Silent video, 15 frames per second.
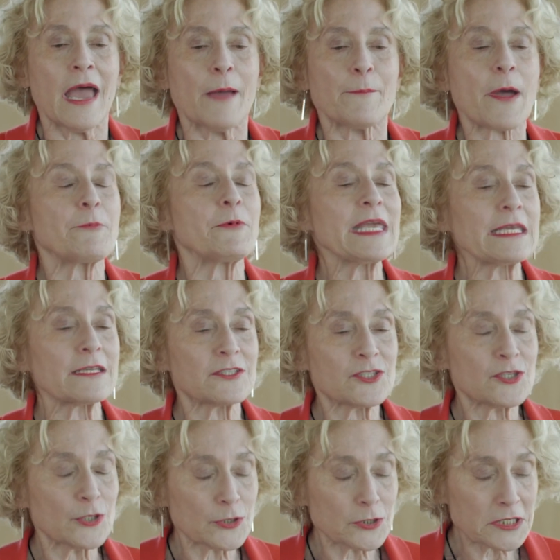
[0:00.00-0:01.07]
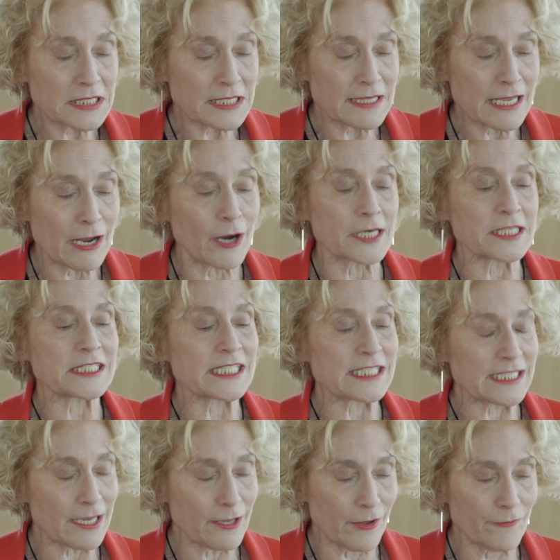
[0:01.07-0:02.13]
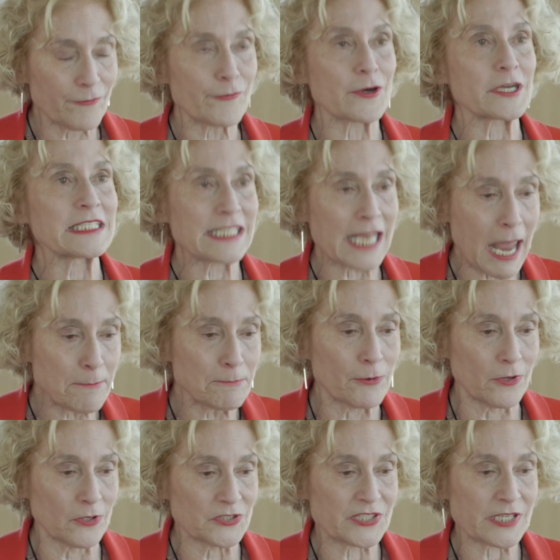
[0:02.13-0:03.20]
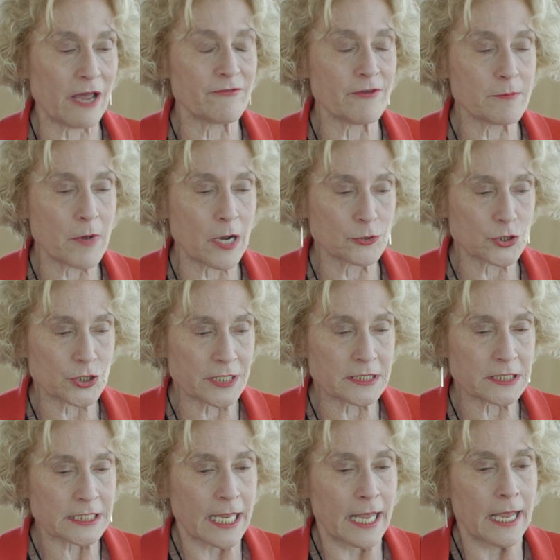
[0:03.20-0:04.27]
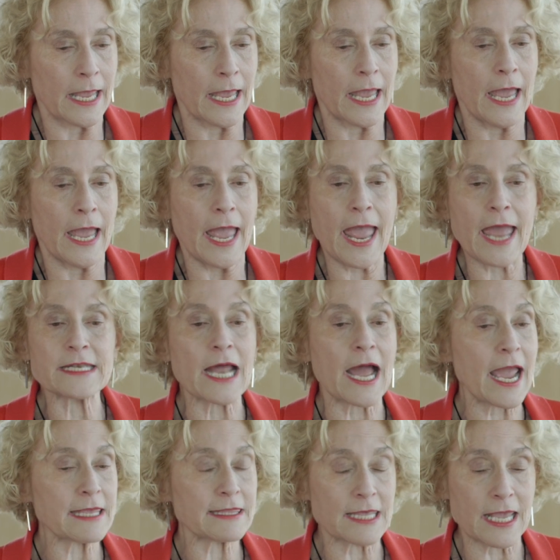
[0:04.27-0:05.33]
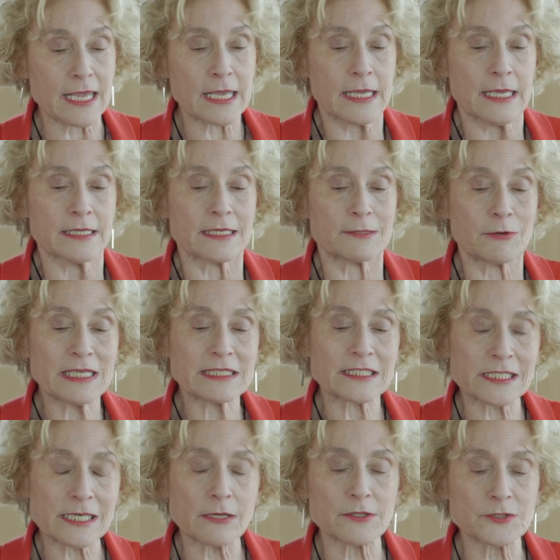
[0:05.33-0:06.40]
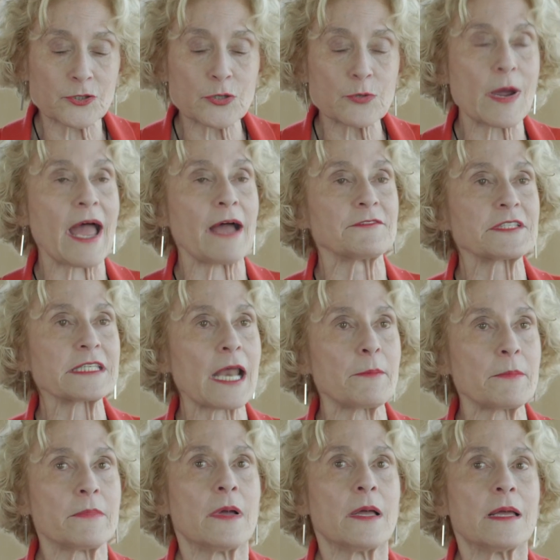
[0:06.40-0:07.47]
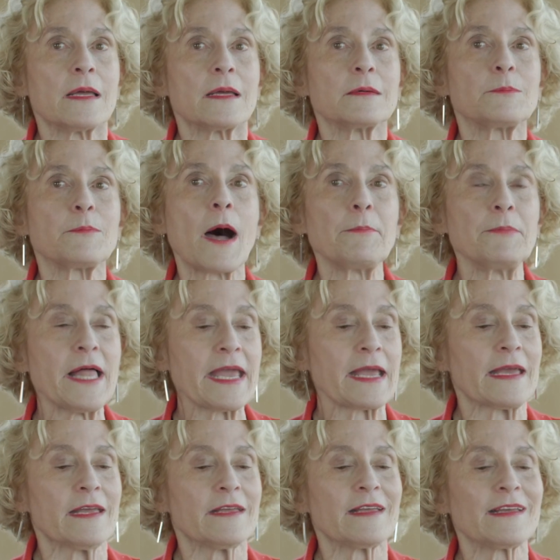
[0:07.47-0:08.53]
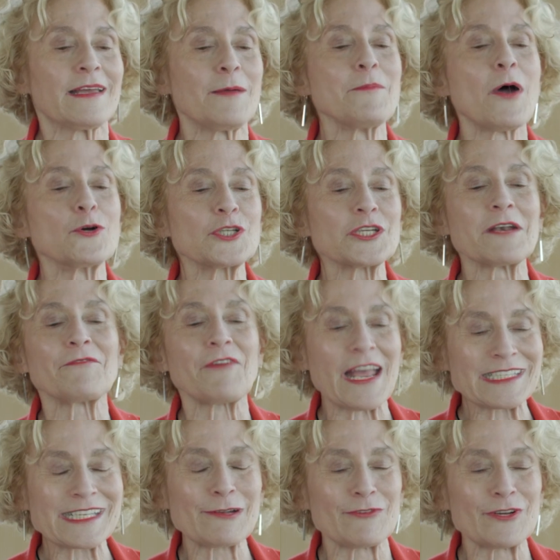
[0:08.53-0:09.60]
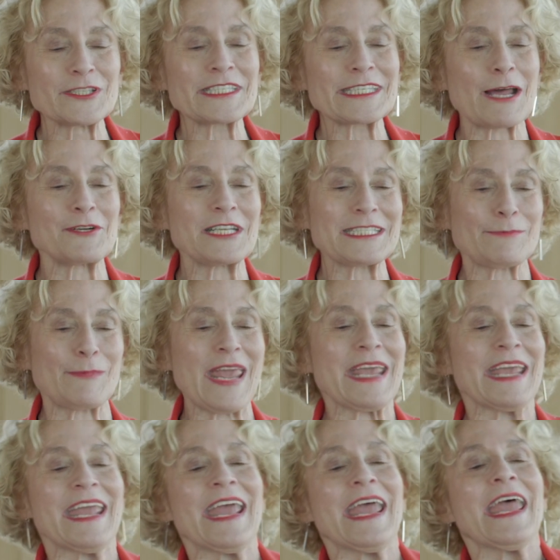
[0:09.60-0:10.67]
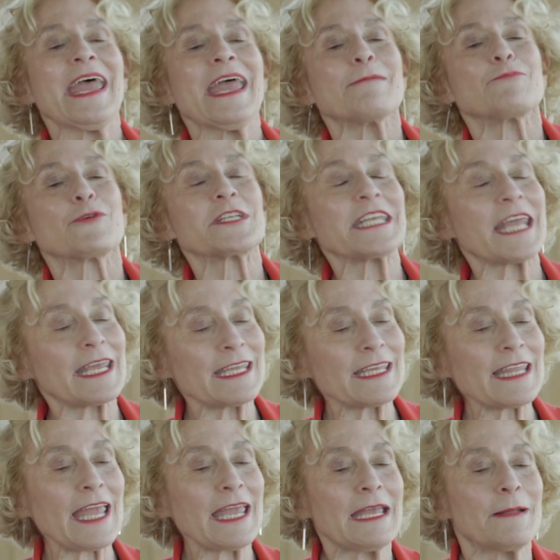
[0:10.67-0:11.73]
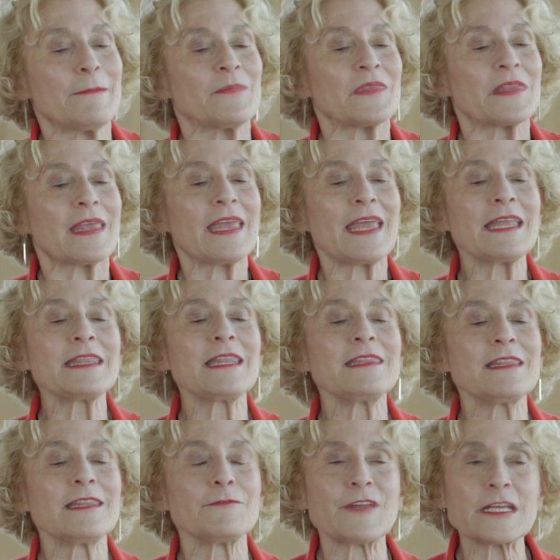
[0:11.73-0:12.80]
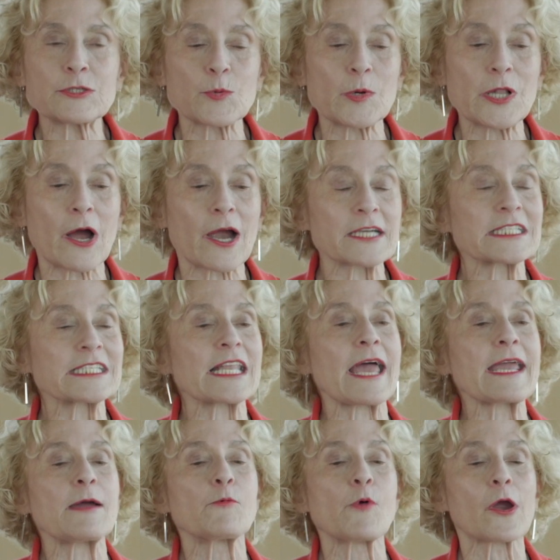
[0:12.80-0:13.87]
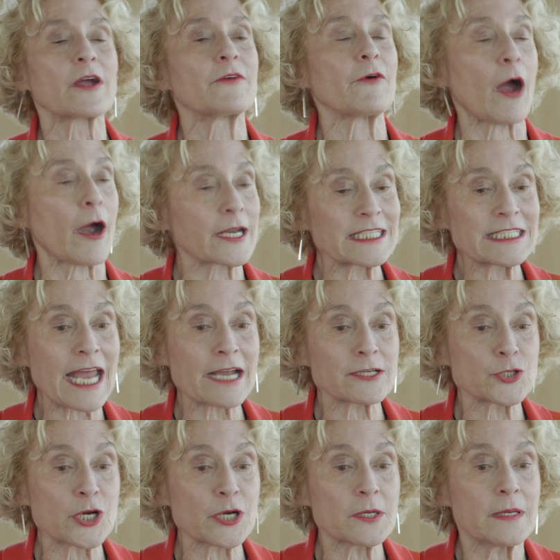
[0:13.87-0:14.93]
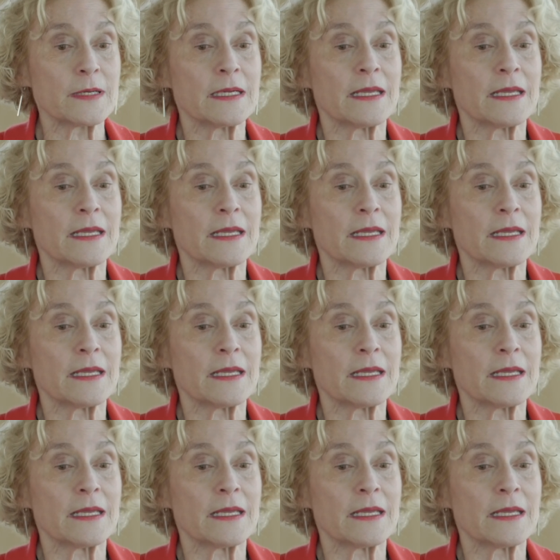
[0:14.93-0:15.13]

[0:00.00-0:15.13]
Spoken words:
But we can turn to the arts still for examples of emotions. And I think we still do have some public emotion festivals, so to speak, particularly in the visual arts, like a work of architecture